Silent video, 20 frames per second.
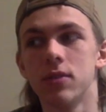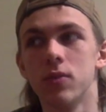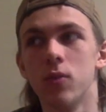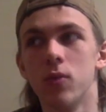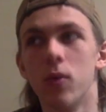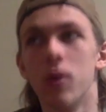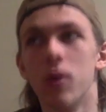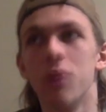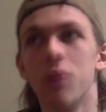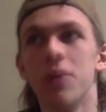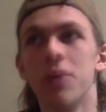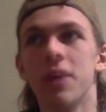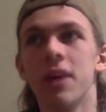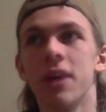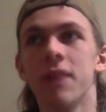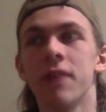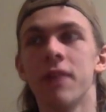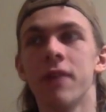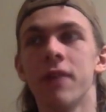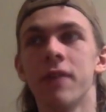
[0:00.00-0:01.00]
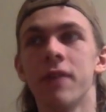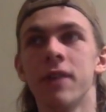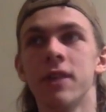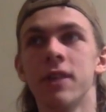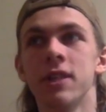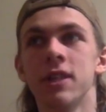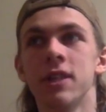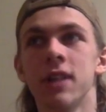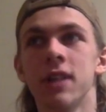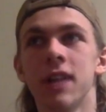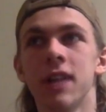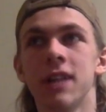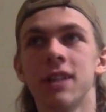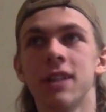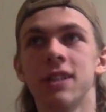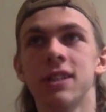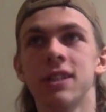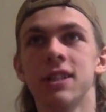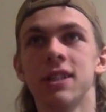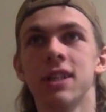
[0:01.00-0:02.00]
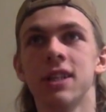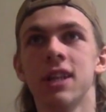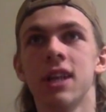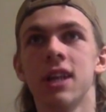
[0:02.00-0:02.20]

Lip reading: 1 week after I finished classes,